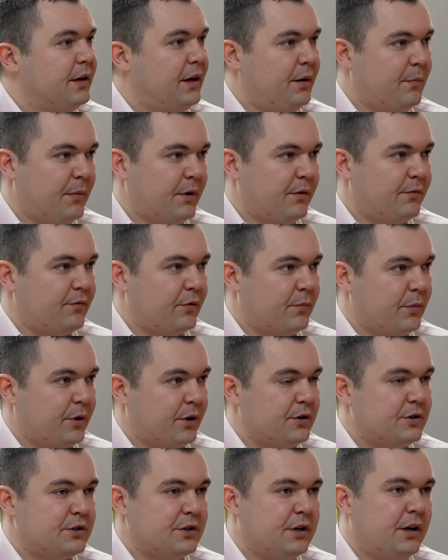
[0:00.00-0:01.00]
in for
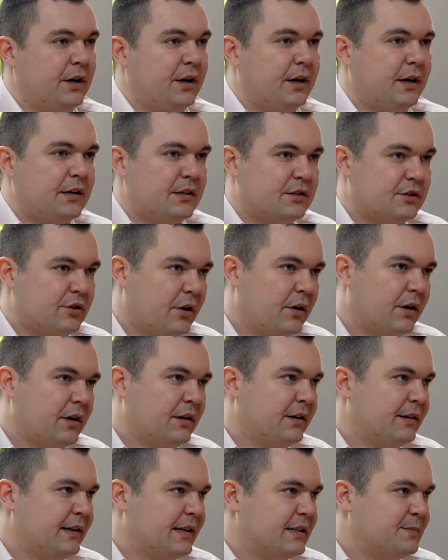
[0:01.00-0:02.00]
March. Mm-hmm.
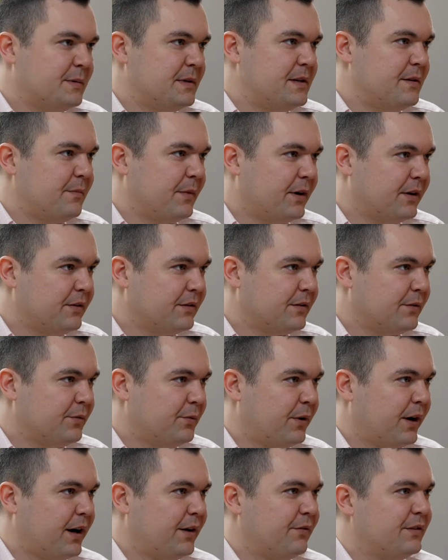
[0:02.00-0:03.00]
Historically, that's been a month
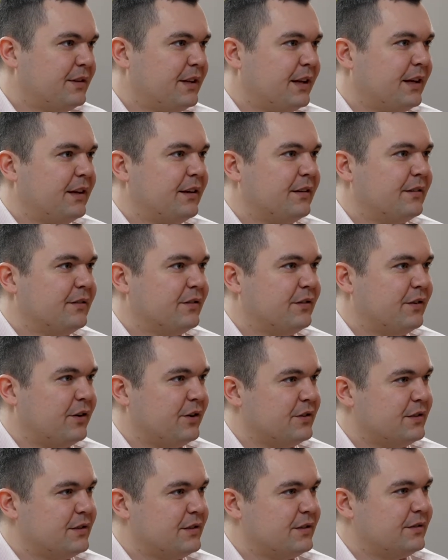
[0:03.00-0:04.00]
where everything
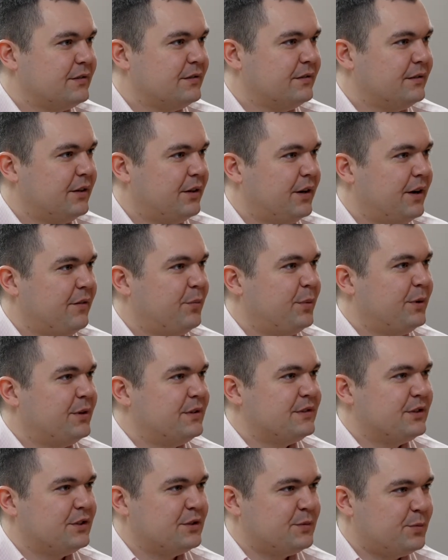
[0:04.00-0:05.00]
starts. You know, everybody starts